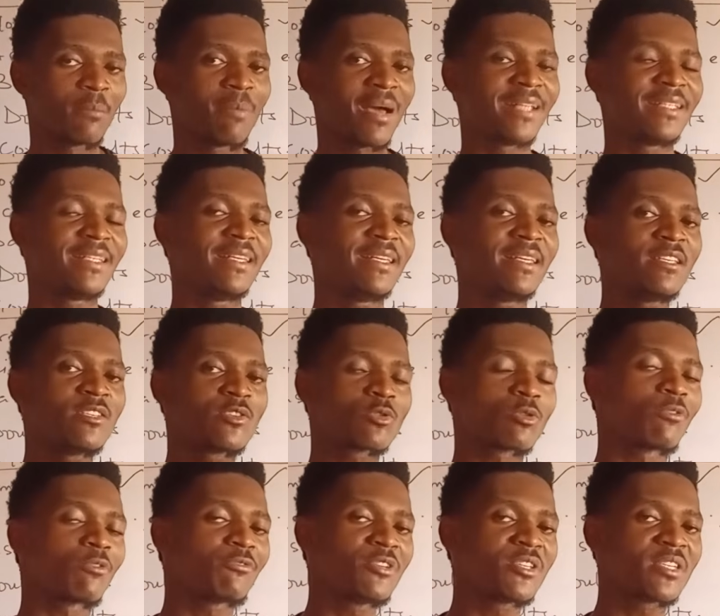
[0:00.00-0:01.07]
by the
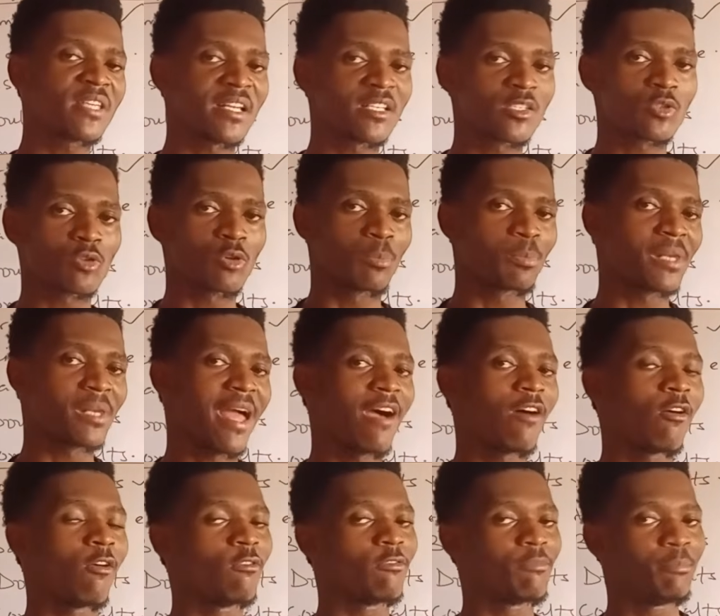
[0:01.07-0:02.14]
insufficient
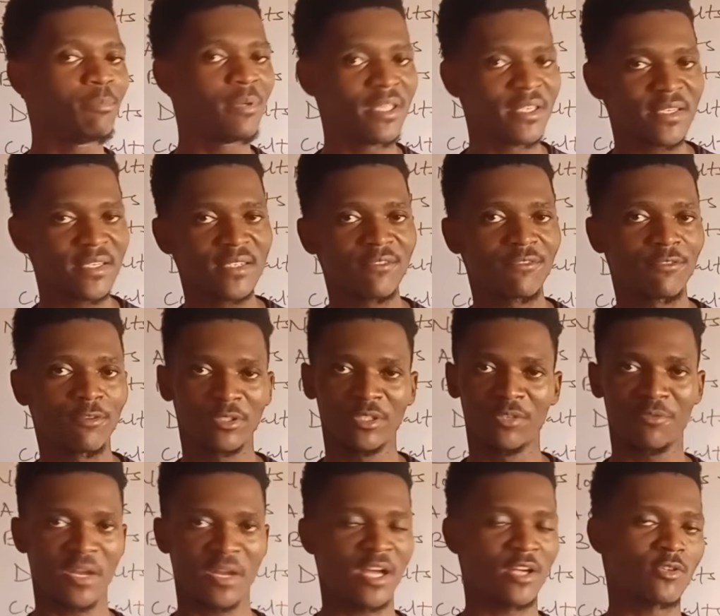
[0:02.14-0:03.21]
supply of base for
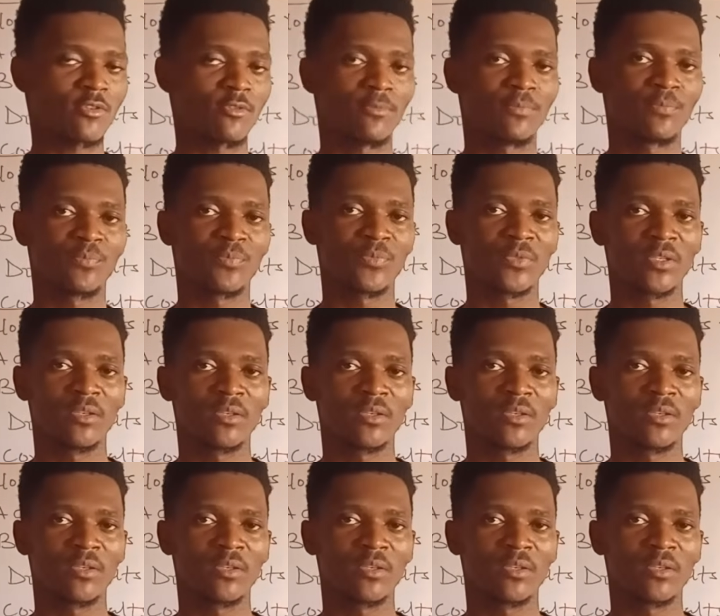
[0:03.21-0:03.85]
the reaction.